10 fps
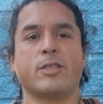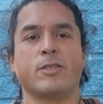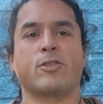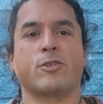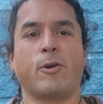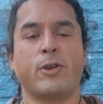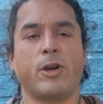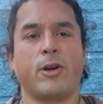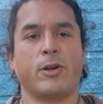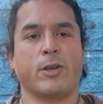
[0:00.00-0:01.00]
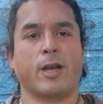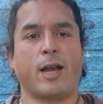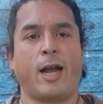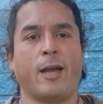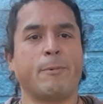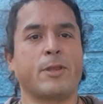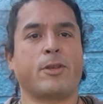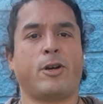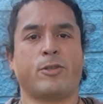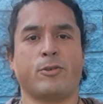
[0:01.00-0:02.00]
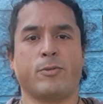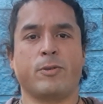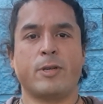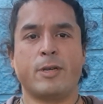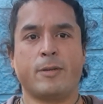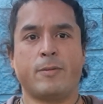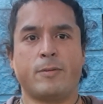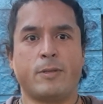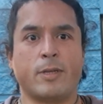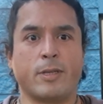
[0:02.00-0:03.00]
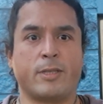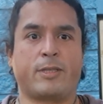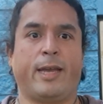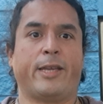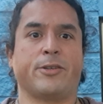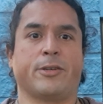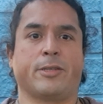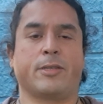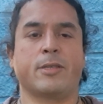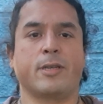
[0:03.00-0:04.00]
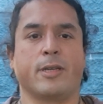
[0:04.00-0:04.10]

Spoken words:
so young, I've been taught to, it's dangerous.